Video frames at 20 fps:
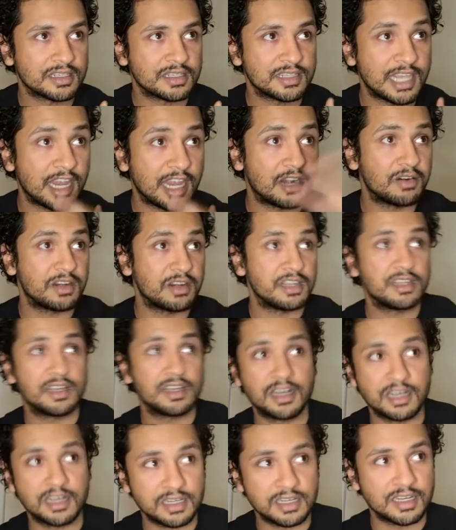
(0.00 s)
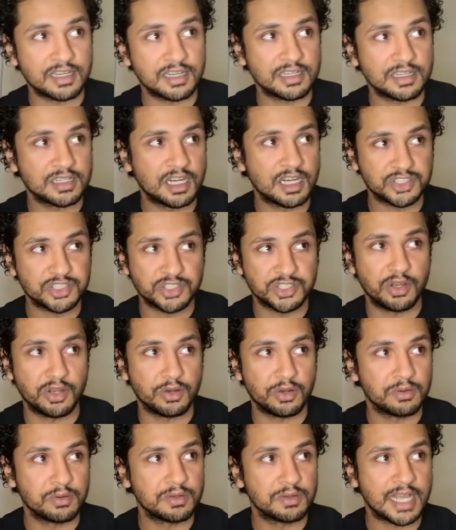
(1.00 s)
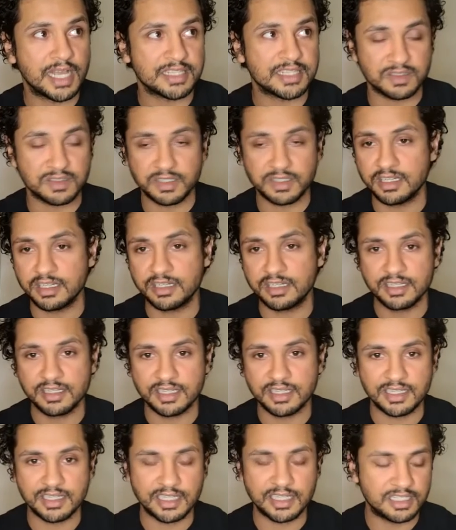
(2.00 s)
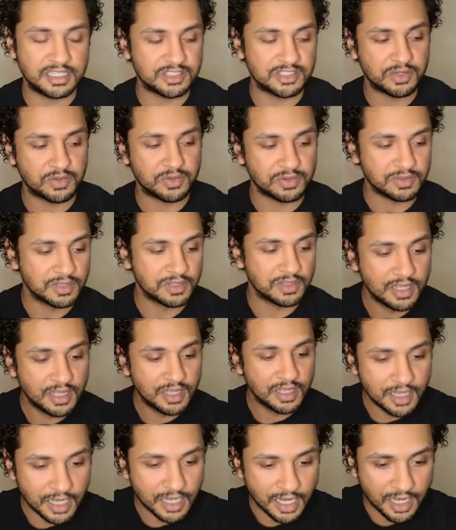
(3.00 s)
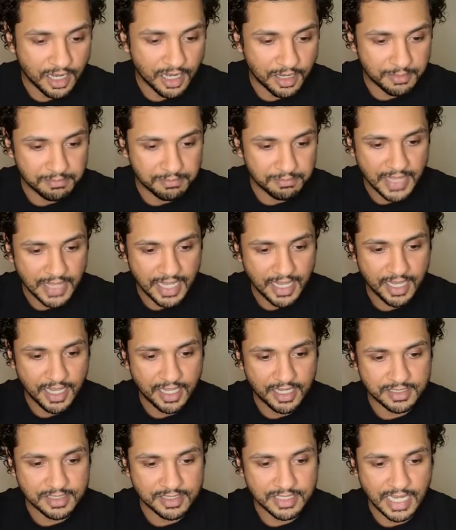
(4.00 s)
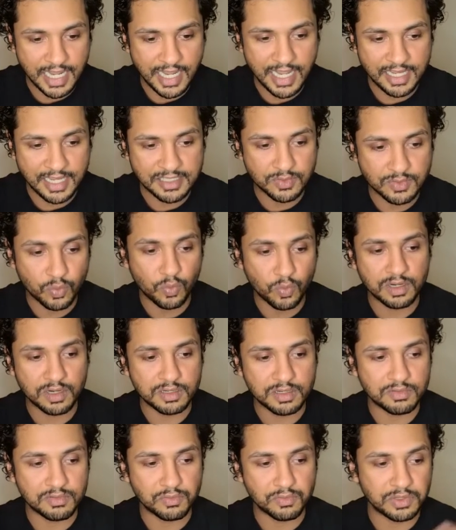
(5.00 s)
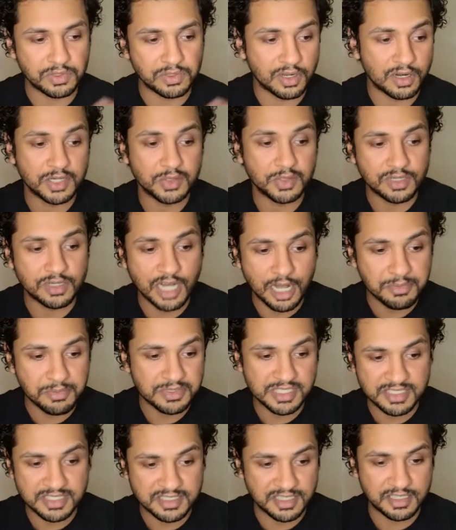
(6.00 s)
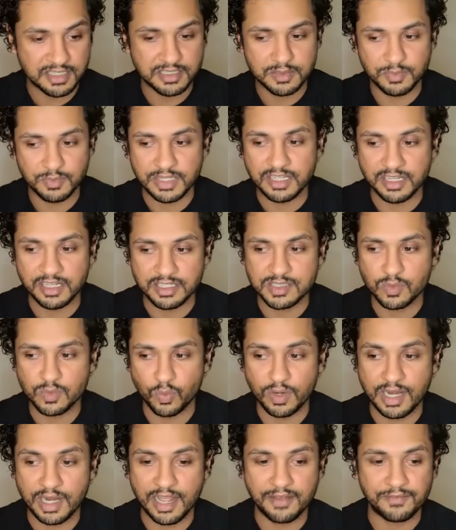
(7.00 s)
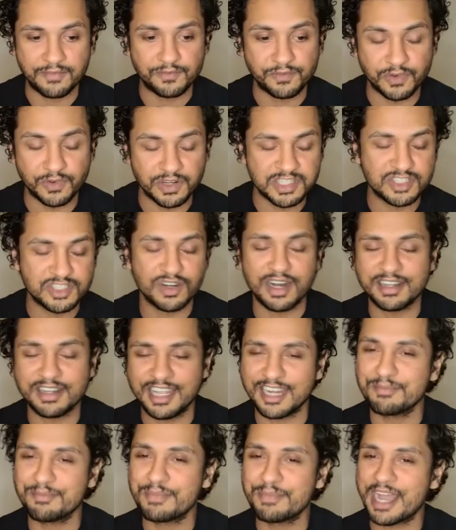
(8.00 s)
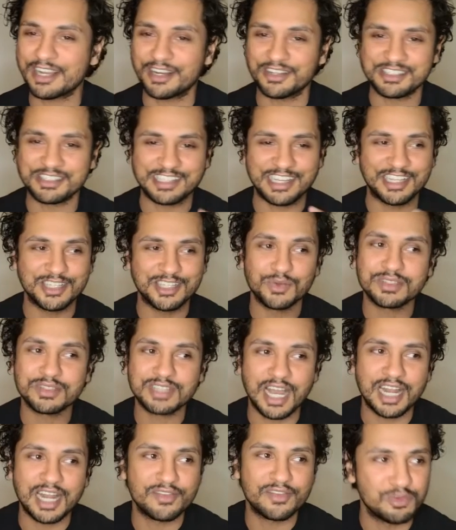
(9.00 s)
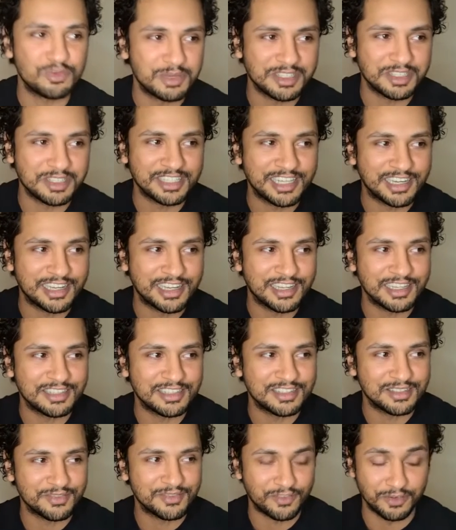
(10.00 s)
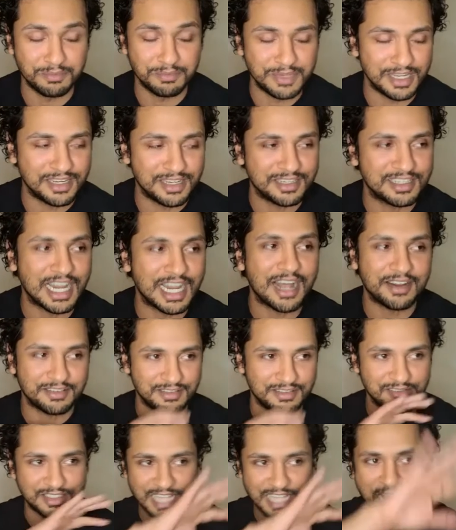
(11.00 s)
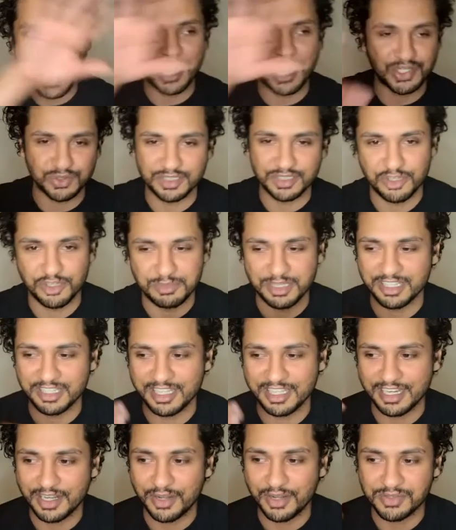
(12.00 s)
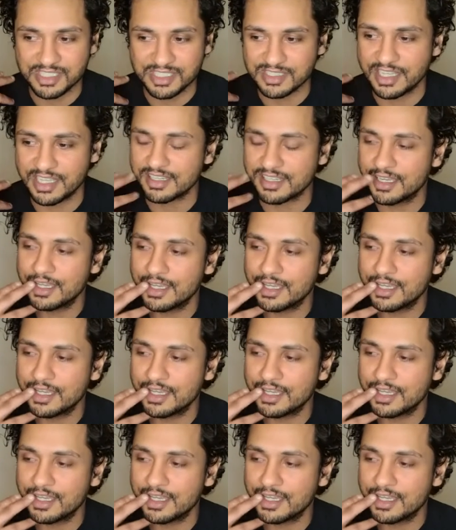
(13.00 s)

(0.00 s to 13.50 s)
carry a show as a lead in general. And I had to work real hard to accomplish these things because when I first tried getting back on stage, it was kind of humiliating. And for me, not actually humiliating. I was just like,